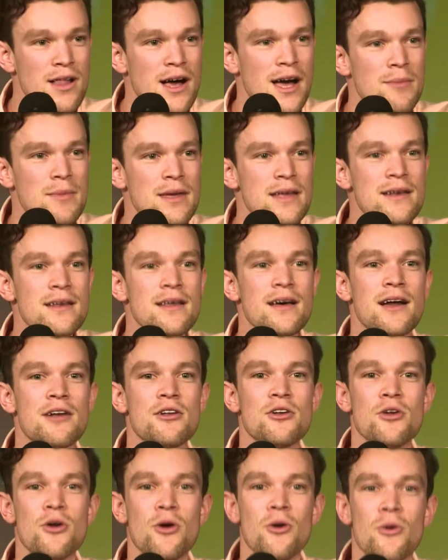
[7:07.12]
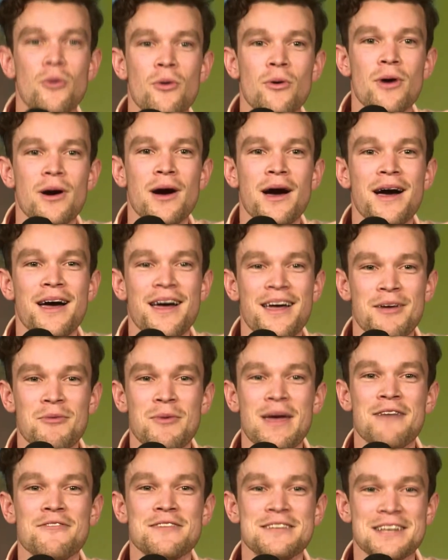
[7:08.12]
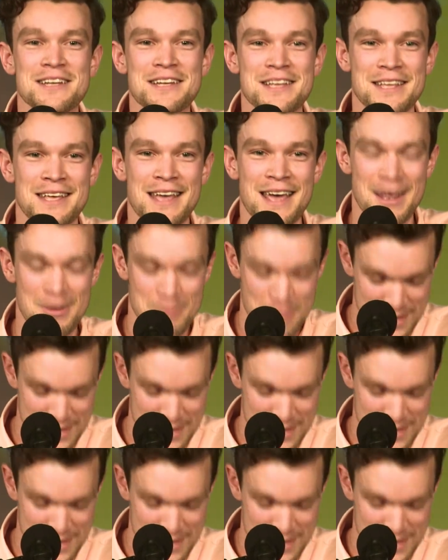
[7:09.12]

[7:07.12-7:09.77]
climbing. I don't know. We haven't done it yet,